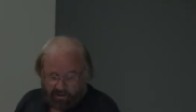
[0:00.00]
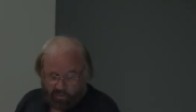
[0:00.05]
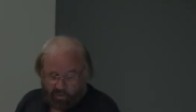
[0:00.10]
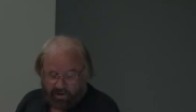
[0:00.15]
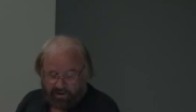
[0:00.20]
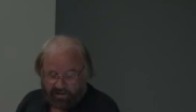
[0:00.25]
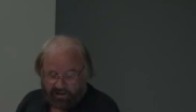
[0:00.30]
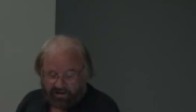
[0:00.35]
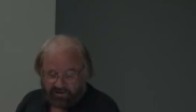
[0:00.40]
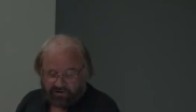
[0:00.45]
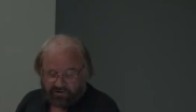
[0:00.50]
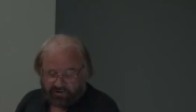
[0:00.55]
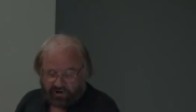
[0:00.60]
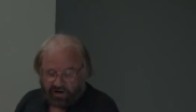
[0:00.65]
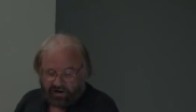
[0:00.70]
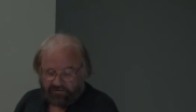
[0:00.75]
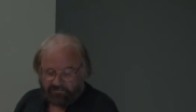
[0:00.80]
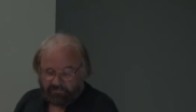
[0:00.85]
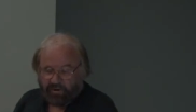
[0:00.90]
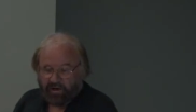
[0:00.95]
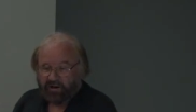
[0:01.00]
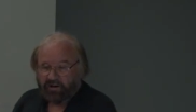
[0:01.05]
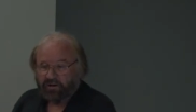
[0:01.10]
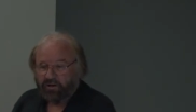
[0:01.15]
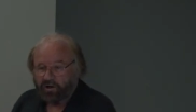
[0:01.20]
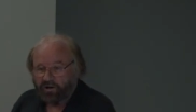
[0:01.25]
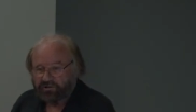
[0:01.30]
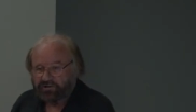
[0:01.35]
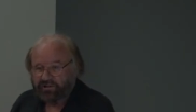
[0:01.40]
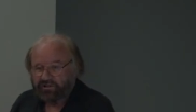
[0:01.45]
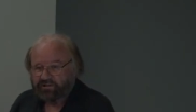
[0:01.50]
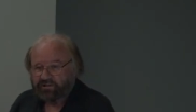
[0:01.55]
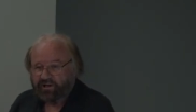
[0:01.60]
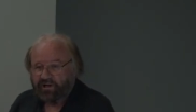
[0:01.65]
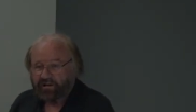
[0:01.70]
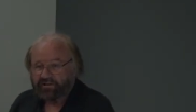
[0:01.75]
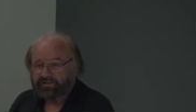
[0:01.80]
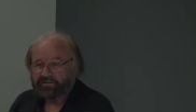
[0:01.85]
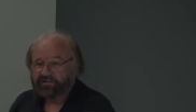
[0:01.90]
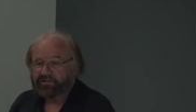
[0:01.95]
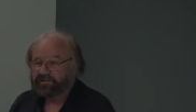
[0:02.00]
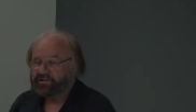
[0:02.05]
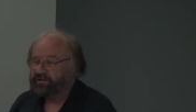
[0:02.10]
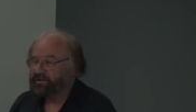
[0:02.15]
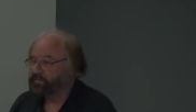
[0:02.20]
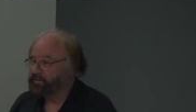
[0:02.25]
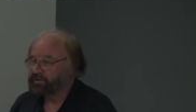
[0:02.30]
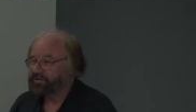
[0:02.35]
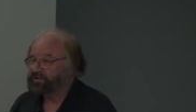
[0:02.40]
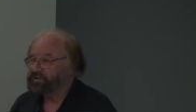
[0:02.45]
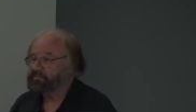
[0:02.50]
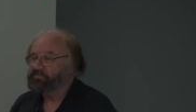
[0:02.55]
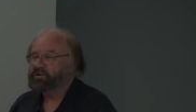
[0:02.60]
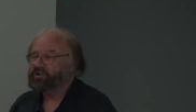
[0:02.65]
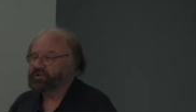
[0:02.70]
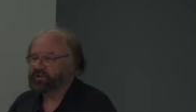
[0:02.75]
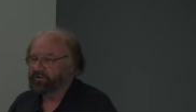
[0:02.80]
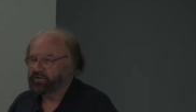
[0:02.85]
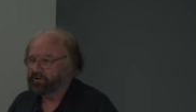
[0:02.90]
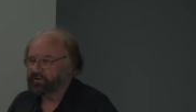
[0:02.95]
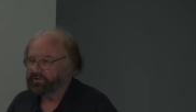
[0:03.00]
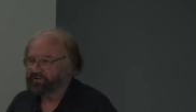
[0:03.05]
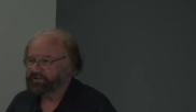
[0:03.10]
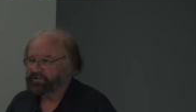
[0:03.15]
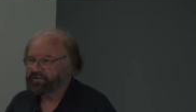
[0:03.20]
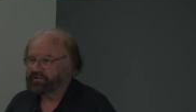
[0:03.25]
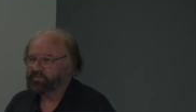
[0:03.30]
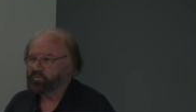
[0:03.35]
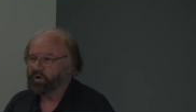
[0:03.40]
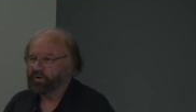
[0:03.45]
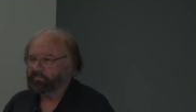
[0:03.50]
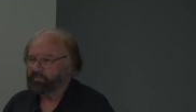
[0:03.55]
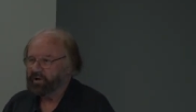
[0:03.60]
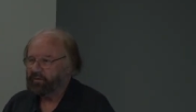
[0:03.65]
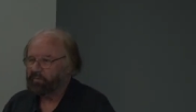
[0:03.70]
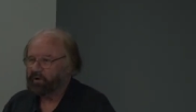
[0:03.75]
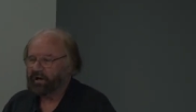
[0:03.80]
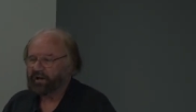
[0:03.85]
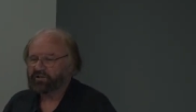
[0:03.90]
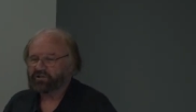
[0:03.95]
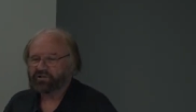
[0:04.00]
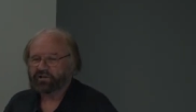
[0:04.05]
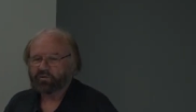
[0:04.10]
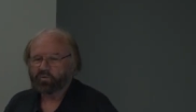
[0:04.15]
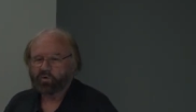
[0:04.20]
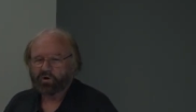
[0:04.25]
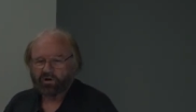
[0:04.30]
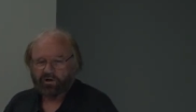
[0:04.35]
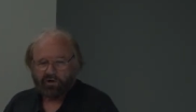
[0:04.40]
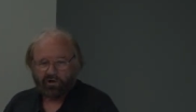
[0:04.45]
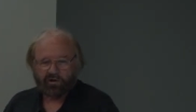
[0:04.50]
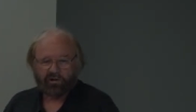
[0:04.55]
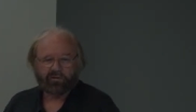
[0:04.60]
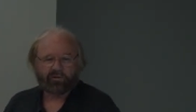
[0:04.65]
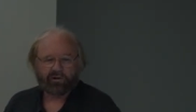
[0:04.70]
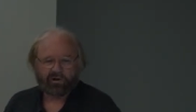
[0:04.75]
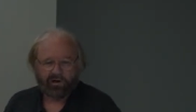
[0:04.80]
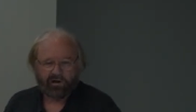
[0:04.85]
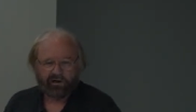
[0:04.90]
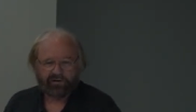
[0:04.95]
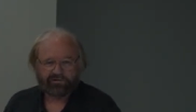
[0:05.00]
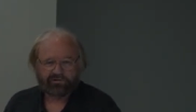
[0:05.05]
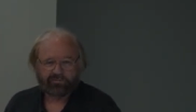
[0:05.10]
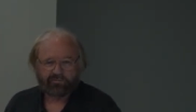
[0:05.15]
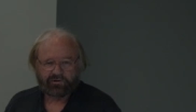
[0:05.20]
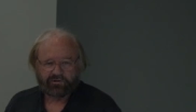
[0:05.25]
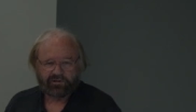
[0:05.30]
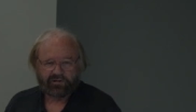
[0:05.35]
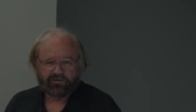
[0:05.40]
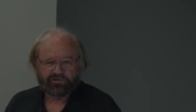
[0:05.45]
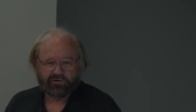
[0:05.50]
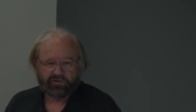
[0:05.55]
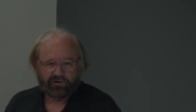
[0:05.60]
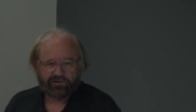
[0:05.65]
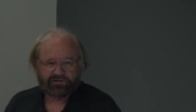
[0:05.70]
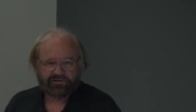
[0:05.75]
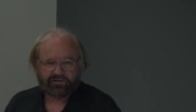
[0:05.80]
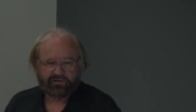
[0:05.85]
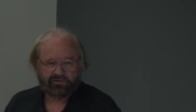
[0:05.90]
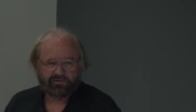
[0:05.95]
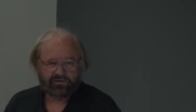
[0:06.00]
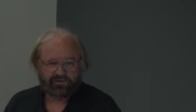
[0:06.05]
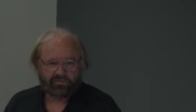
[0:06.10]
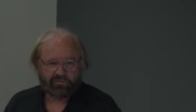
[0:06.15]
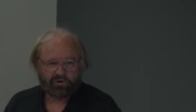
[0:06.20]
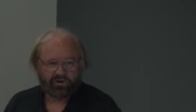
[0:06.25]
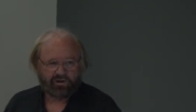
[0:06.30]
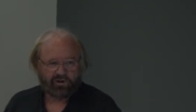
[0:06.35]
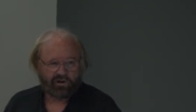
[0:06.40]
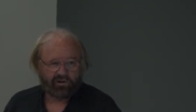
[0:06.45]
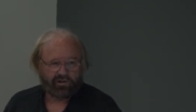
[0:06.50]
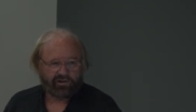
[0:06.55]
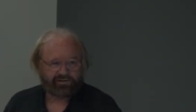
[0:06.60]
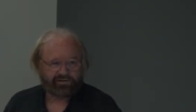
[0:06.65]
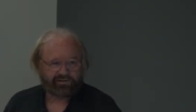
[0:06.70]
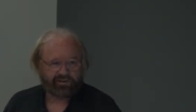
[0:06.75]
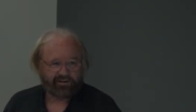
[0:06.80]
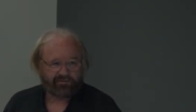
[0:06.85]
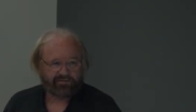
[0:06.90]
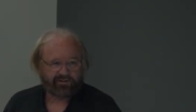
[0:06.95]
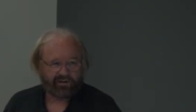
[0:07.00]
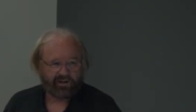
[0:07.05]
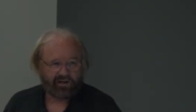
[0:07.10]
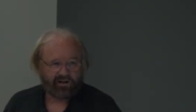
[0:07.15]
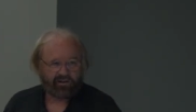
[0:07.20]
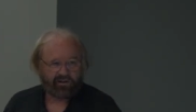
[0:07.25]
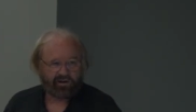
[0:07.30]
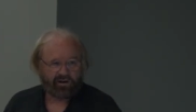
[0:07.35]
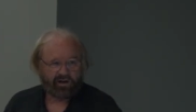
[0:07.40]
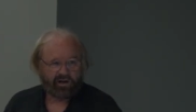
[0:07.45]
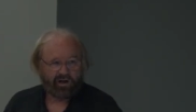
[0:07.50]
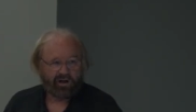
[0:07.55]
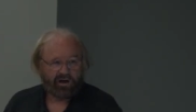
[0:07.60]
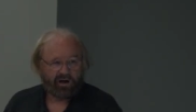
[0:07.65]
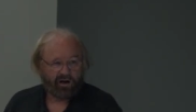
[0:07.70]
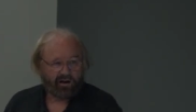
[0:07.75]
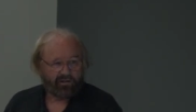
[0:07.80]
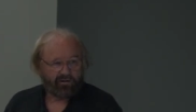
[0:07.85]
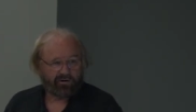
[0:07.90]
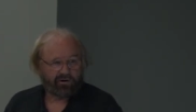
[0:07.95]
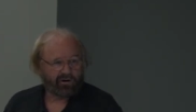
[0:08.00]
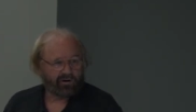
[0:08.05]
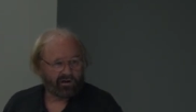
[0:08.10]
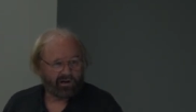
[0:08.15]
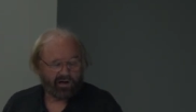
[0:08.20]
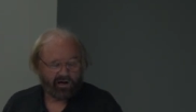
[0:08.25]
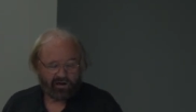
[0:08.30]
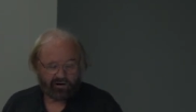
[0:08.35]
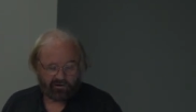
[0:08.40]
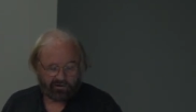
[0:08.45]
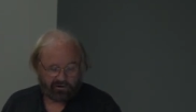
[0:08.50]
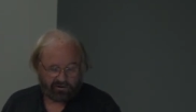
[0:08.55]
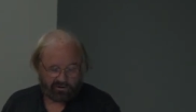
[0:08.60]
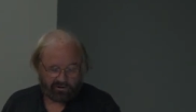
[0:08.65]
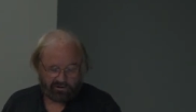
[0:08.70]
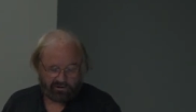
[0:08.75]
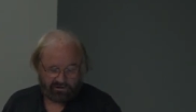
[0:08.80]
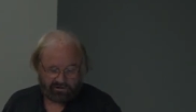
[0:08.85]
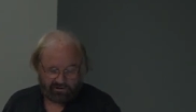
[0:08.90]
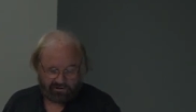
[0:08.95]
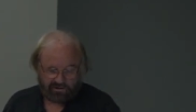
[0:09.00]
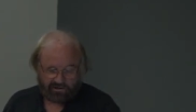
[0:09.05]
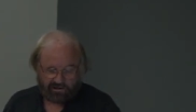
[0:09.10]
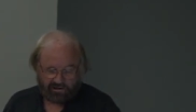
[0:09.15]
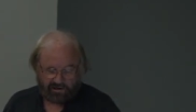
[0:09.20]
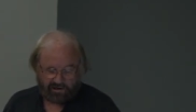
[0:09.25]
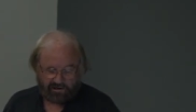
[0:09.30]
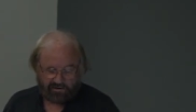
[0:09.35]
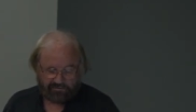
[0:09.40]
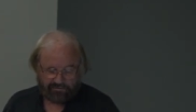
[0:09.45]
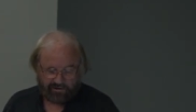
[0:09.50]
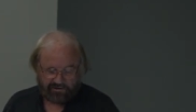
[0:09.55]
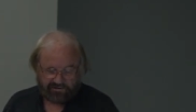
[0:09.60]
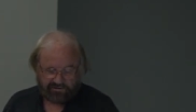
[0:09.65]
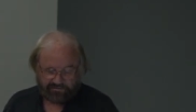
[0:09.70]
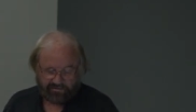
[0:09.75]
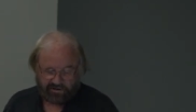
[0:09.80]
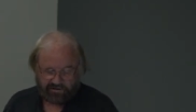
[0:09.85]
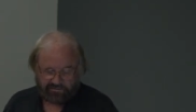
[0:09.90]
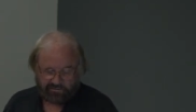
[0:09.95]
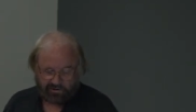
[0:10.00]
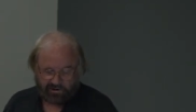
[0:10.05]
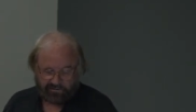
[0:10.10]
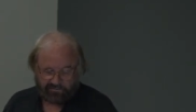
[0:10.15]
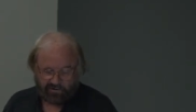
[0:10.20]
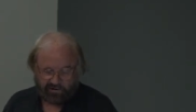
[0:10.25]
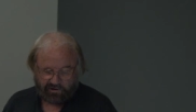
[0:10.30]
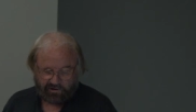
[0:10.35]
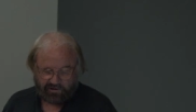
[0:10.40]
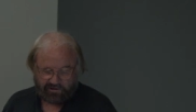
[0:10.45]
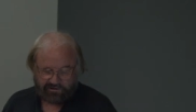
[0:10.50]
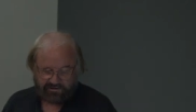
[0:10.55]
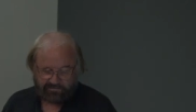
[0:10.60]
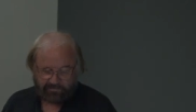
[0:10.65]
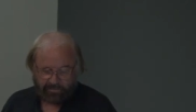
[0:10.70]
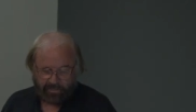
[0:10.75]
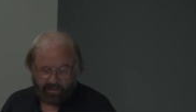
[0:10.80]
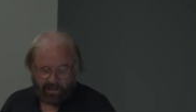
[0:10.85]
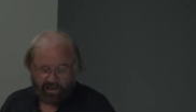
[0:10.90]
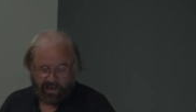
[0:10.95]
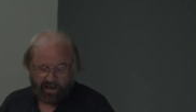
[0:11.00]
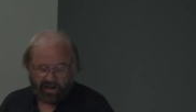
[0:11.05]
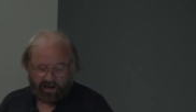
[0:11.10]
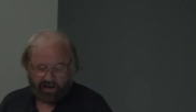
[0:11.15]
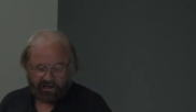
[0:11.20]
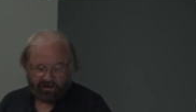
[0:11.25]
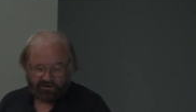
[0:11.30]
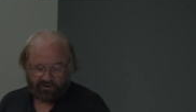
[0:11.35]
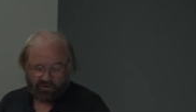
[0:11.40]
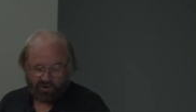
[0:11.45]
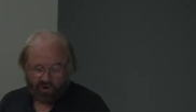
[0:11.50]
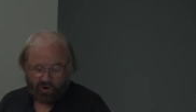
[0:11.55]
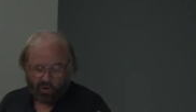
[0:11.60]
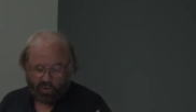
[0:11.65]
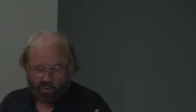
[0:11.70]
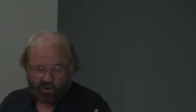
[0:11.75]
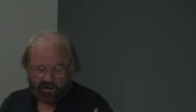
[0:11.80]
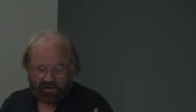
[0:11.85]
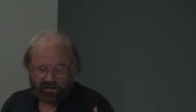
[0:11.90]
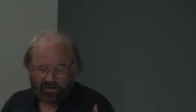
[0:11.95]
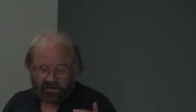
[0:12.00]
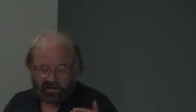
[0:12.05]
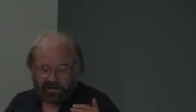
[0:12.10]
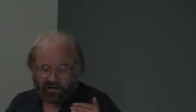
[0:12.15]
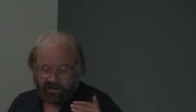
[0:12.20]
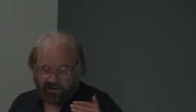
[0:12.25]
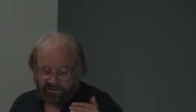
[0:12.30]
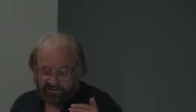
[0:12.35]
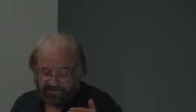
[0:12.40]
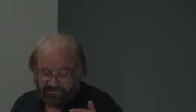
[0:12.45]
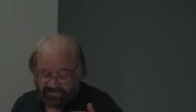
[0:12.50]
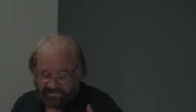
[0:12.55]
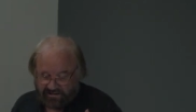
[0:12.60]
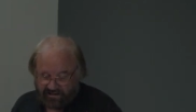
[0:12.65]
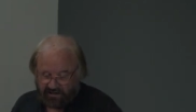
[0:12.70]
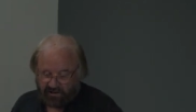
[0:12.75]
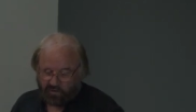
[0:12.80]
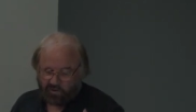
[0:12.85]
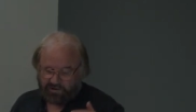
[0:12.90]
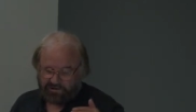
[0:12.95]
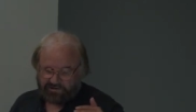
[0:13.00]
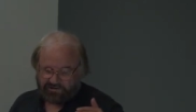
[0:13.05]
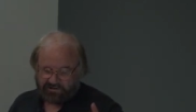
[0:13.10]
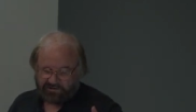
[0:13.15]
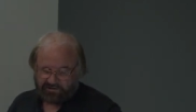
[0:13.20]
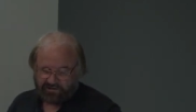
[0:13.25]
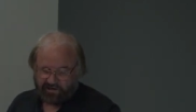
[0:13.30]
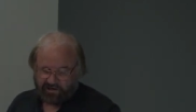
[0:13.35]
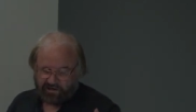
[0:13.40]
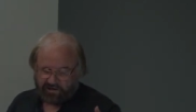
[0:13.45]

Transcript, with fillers: We then derive pedagogic tasks. This is, this is materials. This is what people actually work on in the classroom. The teacher and the students work on this stuff together, either online or, or in, in face-to-face, whatever it is. And we sequence the